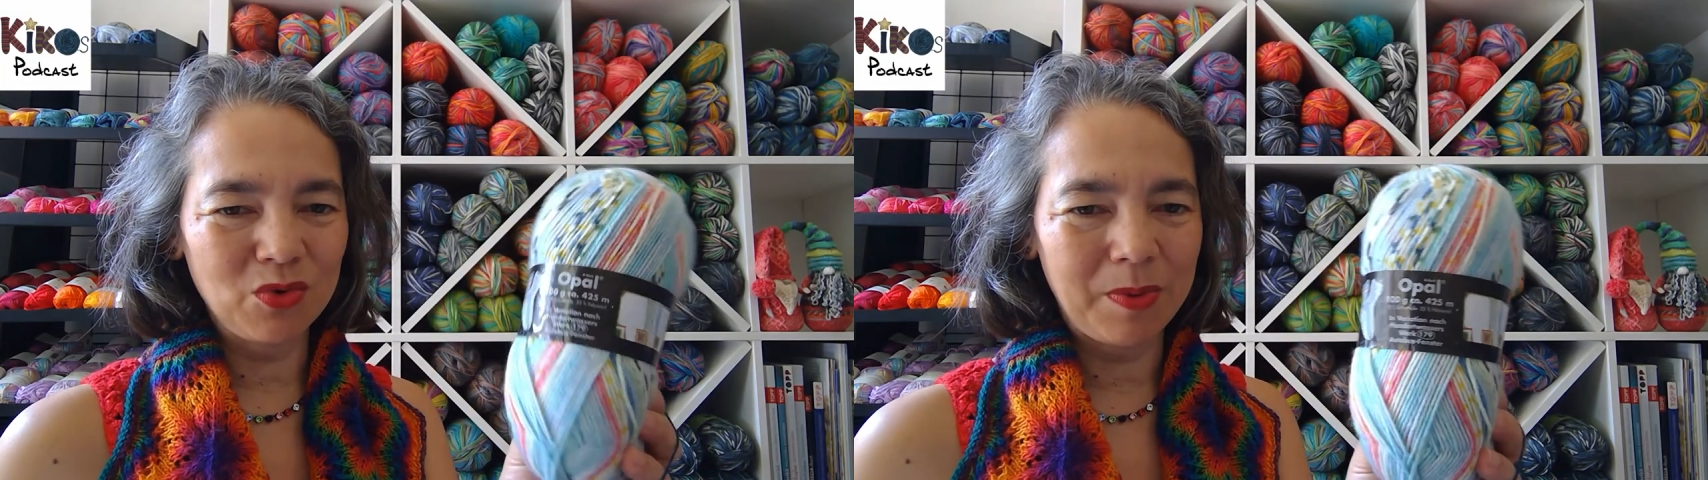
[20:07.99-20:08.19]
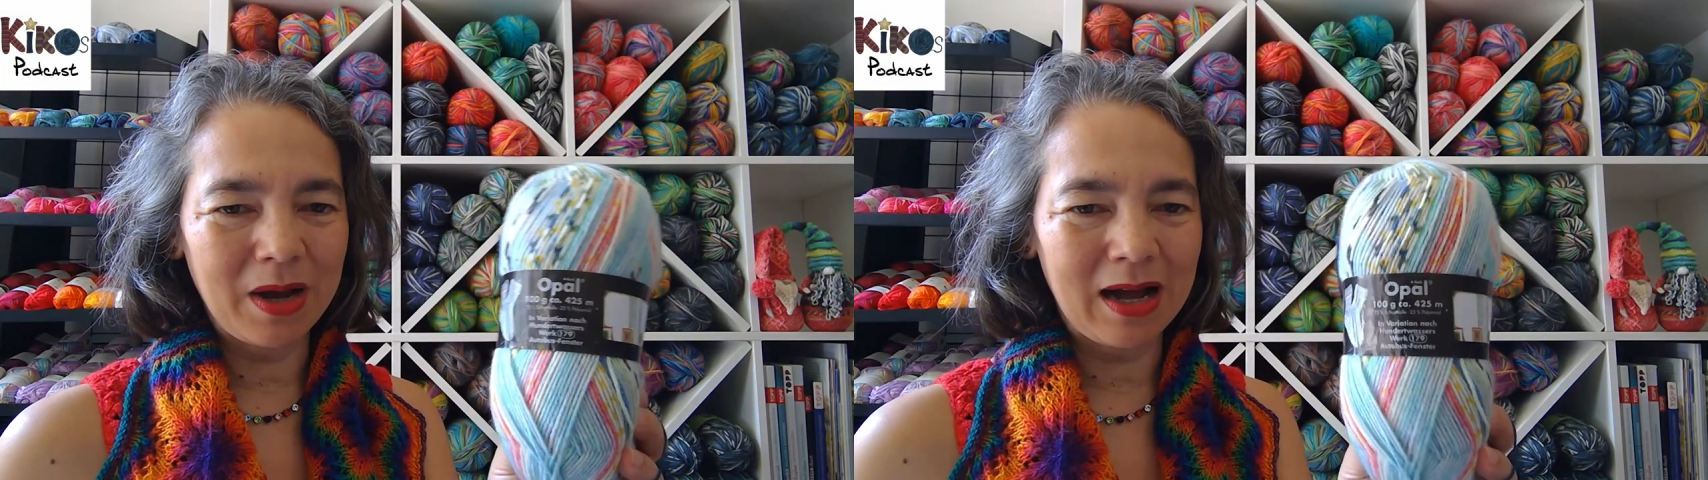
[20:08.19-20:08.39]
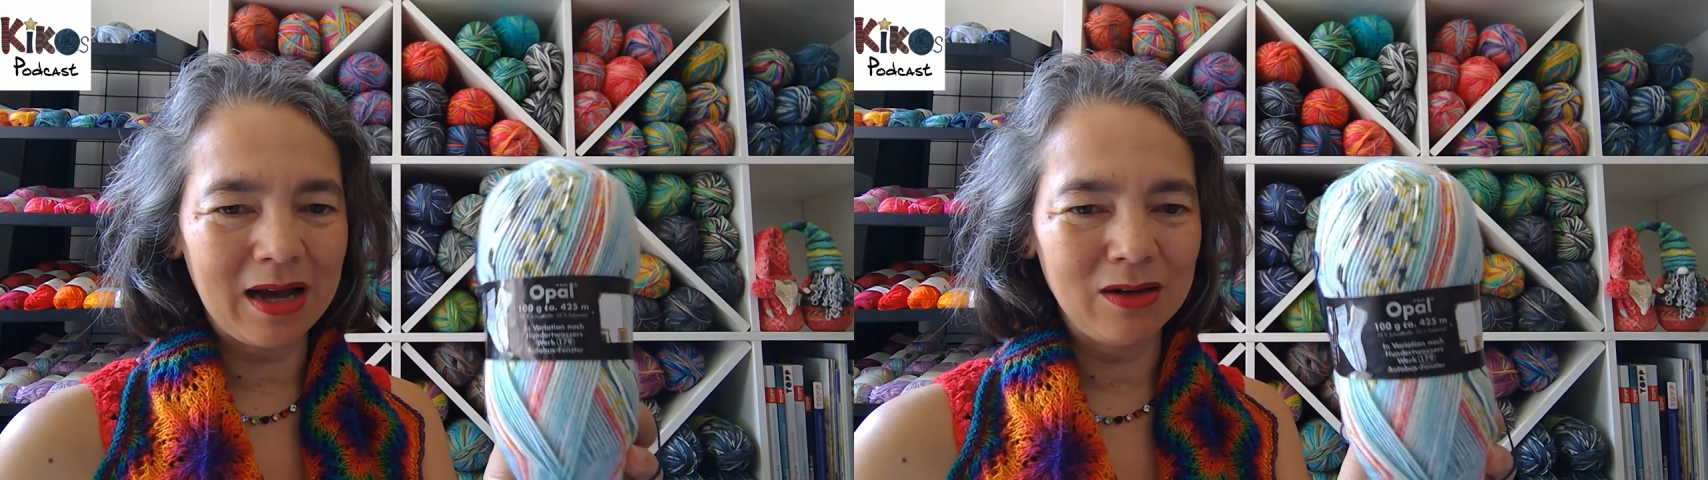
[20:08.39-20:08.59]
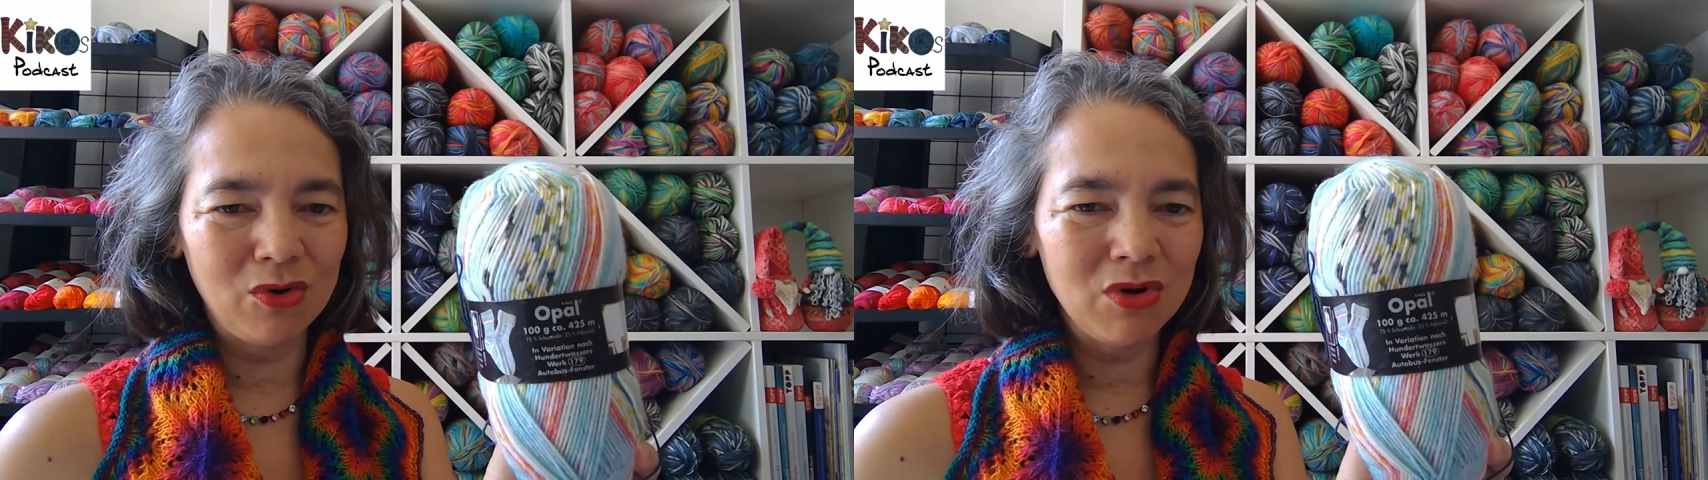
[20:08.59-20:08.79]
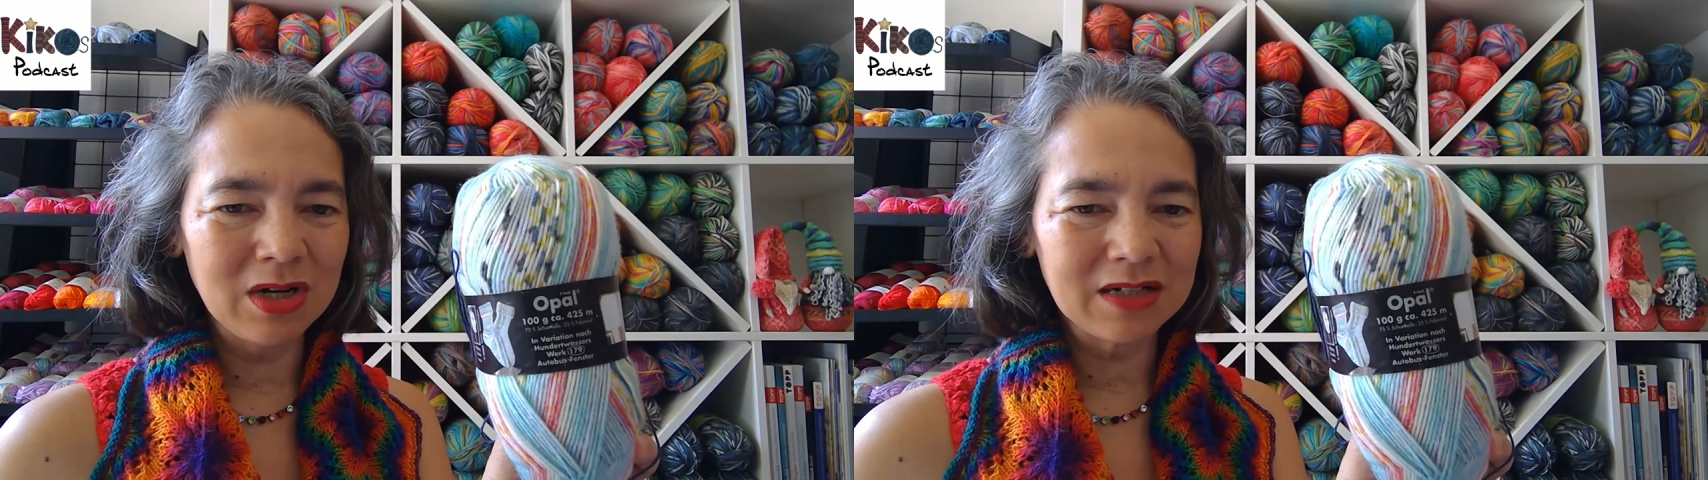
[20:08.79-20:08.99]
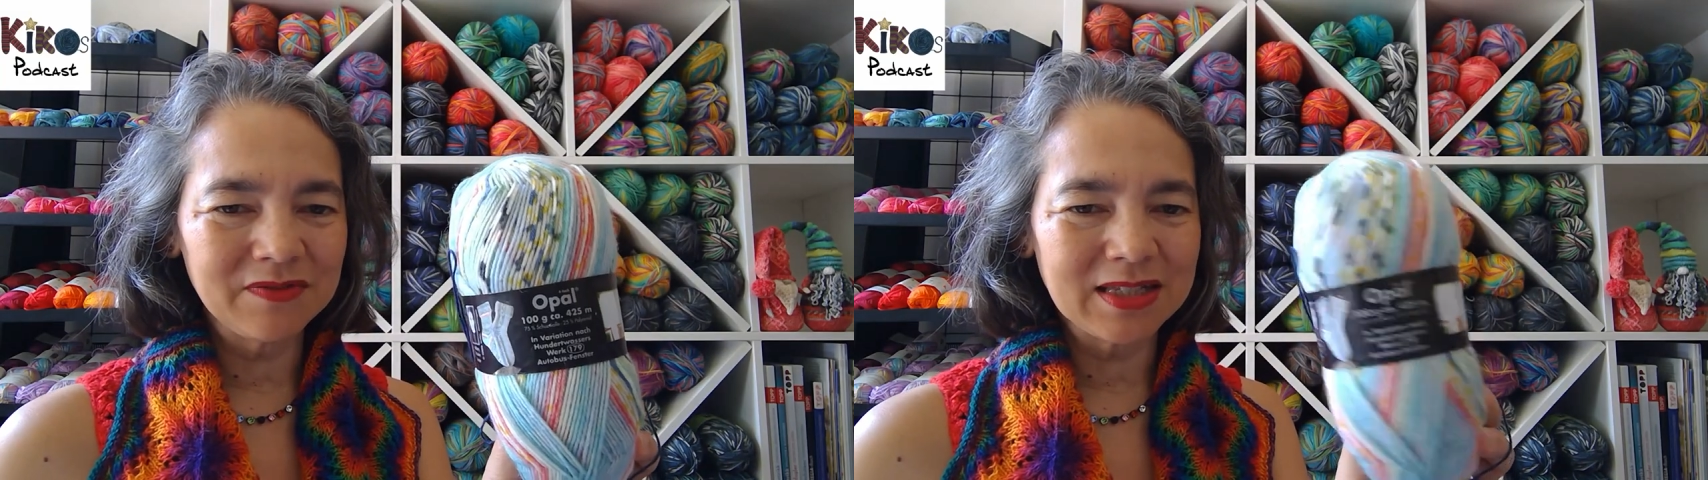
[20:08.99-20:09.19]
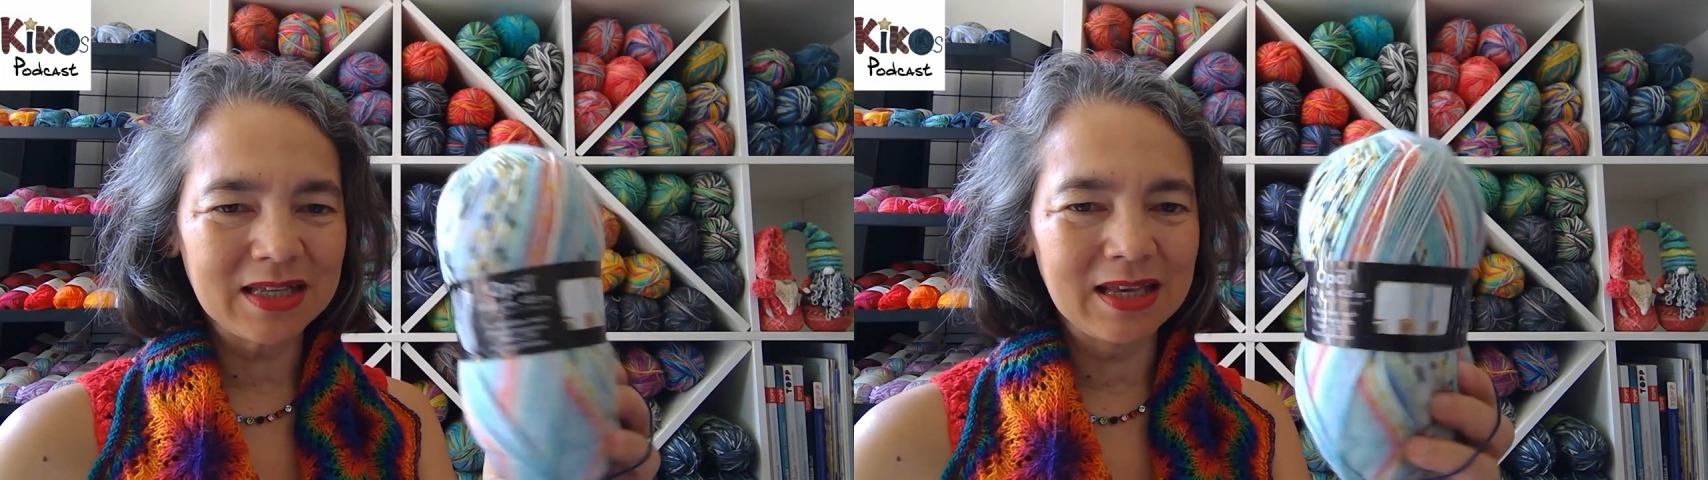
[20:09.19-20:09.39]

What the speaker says: opal 100 Wasser